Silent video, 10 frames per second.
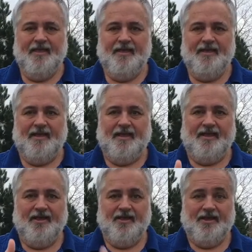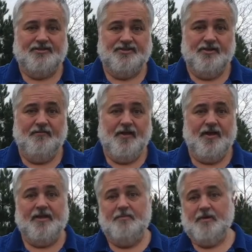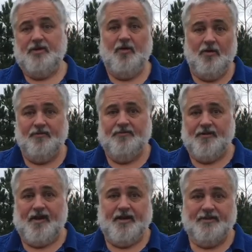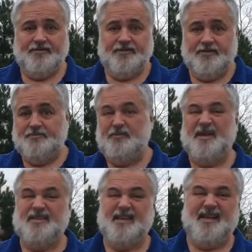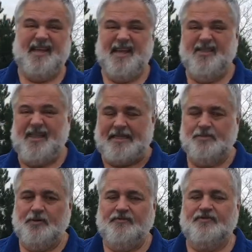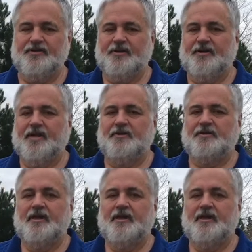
a hot Slovaki but cold fries. That's basically how things would have turned out,